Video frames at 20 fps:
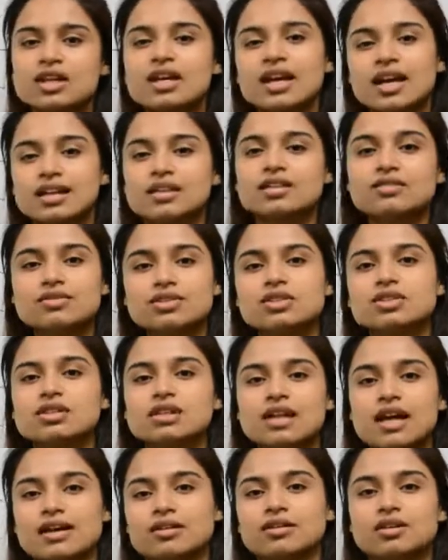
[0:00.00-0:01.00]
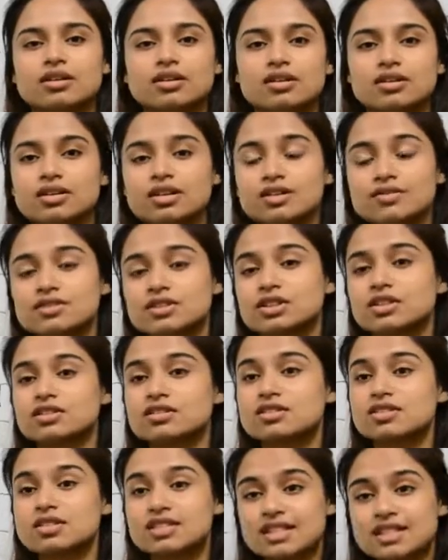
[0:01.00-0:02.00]
and even the
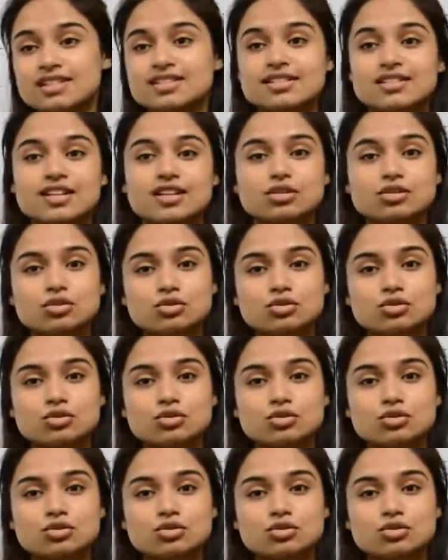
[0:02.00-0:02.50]
states that